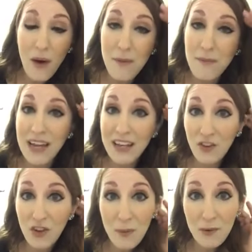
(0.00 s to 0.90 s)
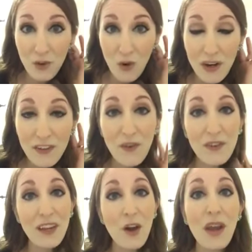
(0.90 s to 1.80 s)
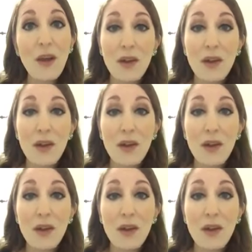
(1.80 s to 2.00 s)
And my Instagram was growing. So I was like, okay,